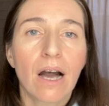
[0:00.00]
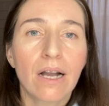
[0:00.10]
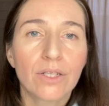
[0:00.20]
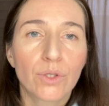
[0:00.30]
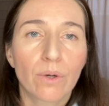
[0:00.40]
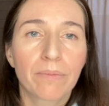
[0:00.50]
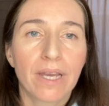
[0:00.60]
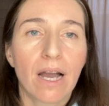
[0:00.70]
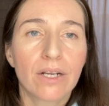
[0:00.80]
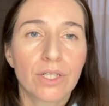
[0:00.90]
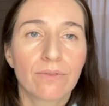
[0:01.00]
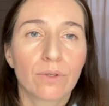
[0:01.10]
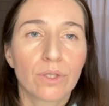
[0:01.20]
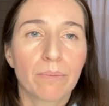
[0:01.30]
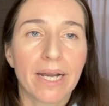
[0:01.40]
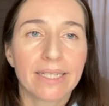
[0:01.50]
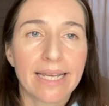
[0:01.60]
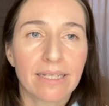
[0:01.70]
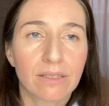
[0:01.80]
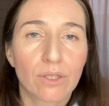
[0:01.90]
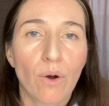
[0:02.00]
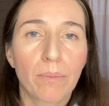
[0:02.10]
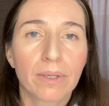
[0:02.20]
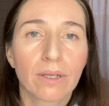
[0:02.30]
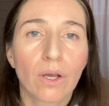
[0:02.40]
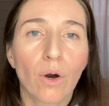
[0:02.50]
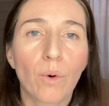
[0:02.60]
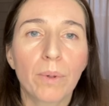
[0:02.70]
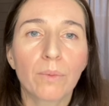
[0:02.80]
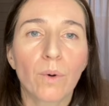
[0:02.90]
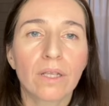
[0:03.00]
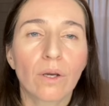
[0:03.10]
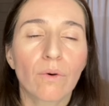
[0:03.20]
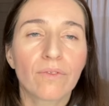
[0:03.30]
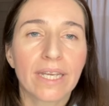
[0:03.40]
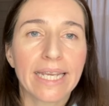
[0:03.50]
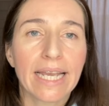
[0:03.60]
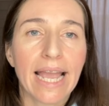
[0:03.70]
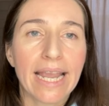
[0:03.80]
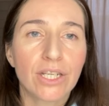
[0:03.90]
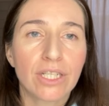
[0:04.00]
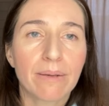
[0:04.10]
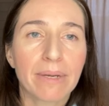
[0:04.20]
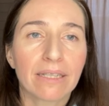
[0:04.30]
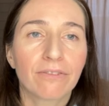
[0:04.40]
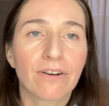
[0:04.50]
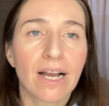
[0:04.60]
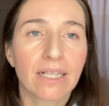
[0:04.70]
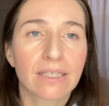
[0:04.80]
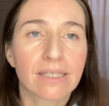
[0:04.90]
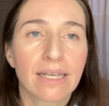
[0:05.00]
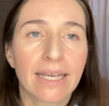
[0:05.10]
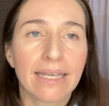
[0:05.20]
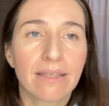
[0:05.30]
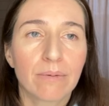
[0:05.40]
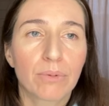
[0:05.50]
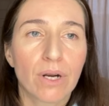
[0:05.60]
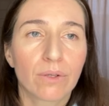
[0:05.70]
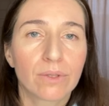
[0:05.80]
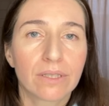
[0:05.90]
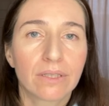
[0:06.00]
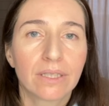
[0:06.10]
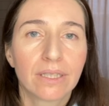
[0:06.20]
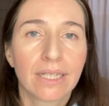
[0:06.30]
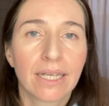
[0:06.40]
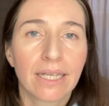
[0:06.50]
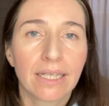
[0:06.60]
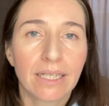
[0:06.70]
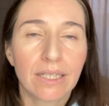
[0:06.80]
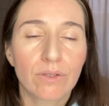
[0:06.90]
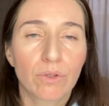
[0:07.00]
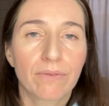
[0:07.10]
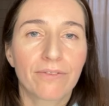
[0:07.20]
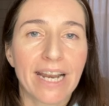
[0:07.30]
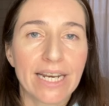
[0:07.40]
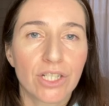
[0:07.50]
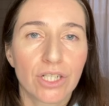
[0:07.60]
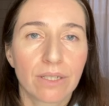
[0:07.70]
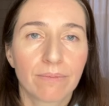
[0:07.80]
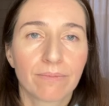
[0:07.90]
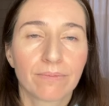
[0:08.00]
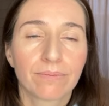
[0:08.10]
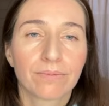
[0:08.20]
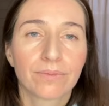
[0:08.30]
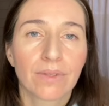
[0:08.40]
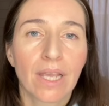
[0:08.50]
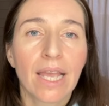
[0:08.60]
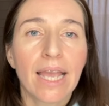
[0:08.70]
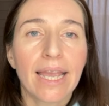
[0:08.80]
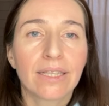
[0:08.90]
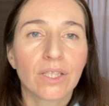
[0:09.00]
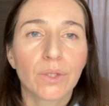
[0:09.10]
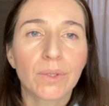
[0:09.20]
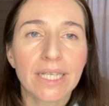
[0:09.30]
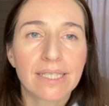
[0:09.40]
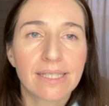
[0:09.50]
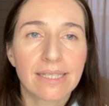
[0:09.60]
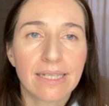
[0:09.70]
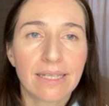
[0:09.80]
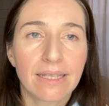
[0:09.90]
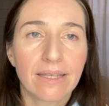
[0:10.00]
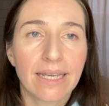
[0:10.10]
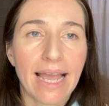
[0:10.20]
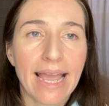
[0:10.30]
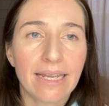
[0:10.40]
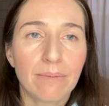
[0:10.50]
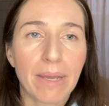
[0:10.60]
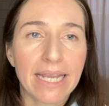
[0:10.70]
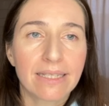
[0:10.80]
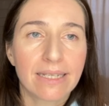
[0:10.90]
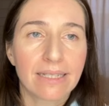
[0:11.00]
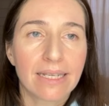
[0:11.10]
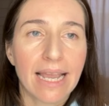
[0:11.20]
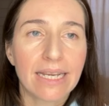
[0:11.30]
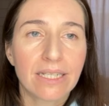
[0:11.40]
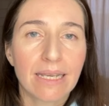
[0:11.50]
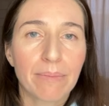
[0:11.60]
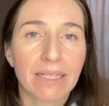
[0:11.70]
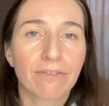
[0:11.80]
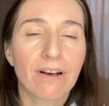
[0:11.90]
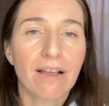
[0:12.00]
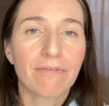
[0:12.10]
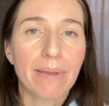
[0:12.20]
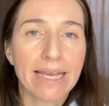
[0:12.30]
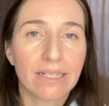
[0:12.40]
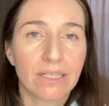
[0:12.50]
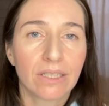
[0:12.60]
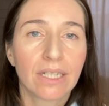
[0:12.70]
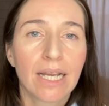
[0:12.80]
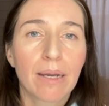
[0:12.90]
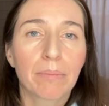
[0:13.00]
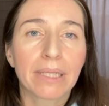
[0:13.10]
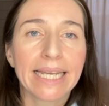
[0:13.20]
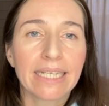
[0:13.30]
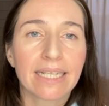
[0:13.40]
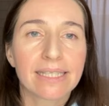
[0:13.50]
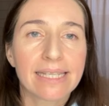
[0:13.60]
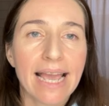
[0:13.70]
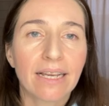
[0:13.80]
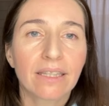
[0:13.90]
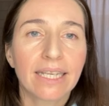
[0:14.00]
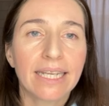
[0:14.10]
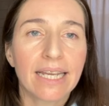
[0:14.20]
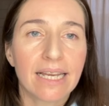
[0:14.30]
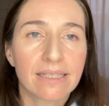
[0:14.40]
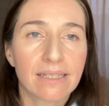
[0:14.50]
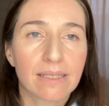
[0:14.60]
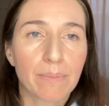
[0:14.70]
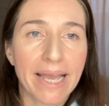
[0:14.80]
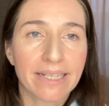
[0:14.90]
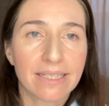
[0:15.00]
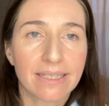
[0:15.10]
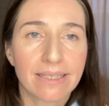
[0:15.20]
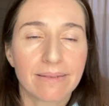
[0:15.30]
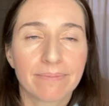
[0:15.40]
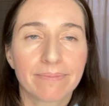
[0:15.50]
I drop the archive onto my desktop, open one of the HTML files in the browser, hit refresh. And you can see the animated HTML5 banner playing exactly as expected.